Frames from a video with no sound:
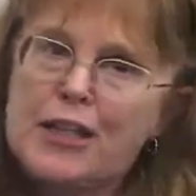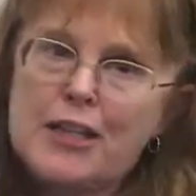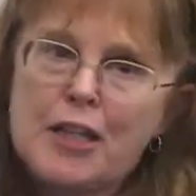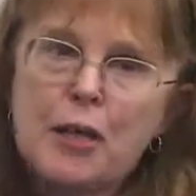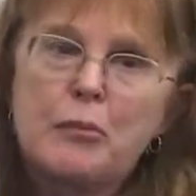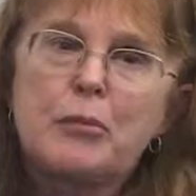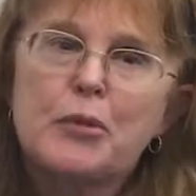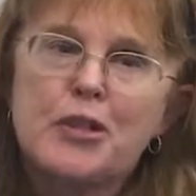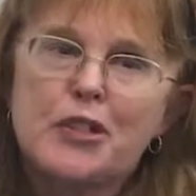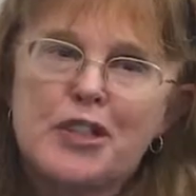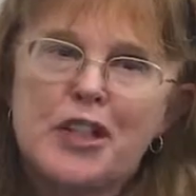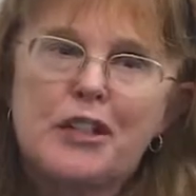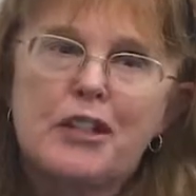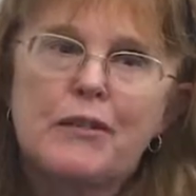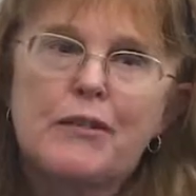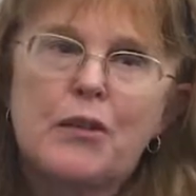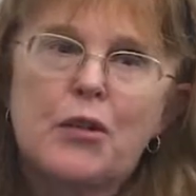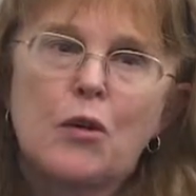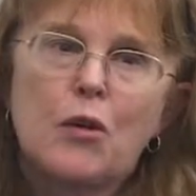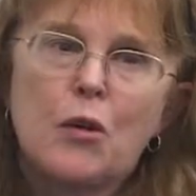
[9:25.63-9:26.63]
10%
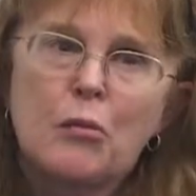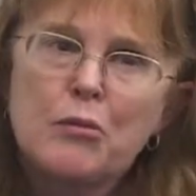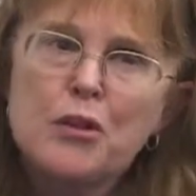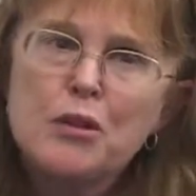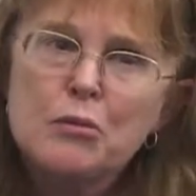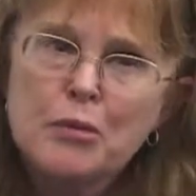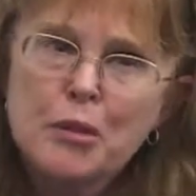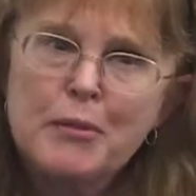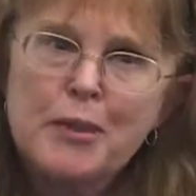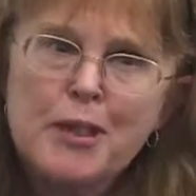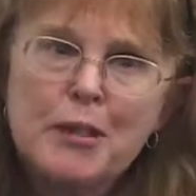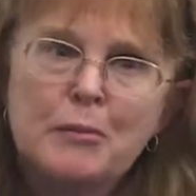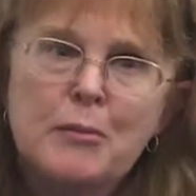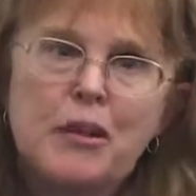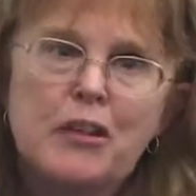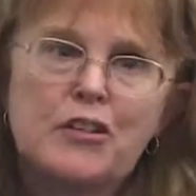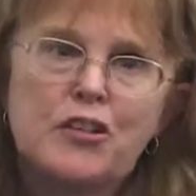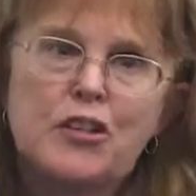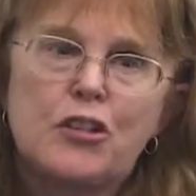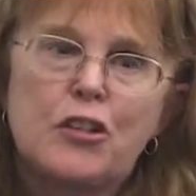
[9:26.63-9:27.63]
of the homeless women in
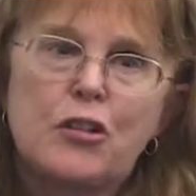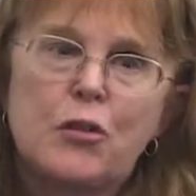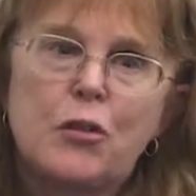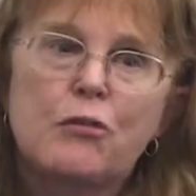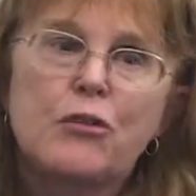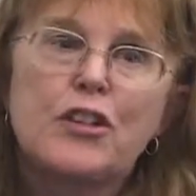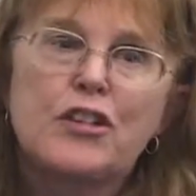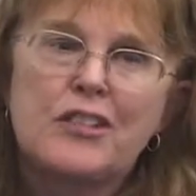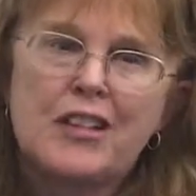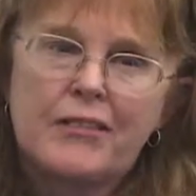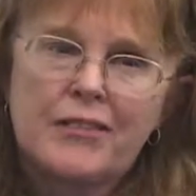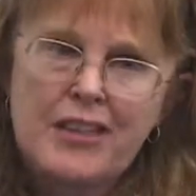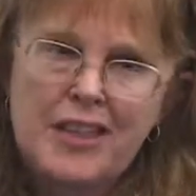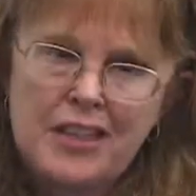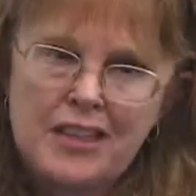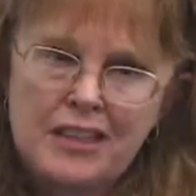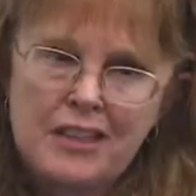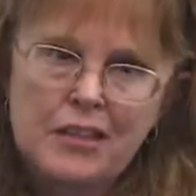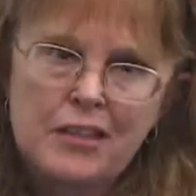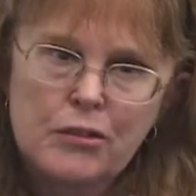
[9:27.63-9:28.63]
Boston are over
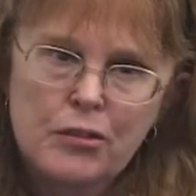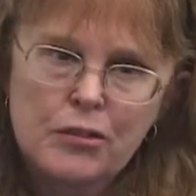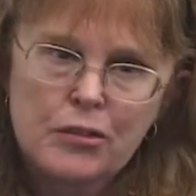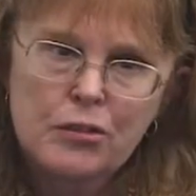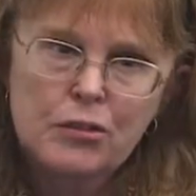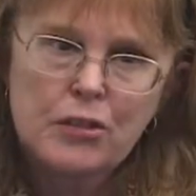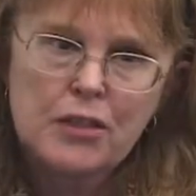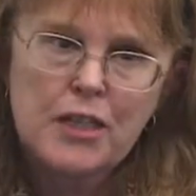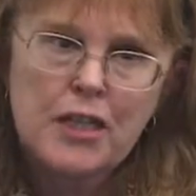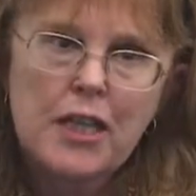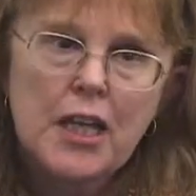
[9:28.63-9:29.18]
70 years old.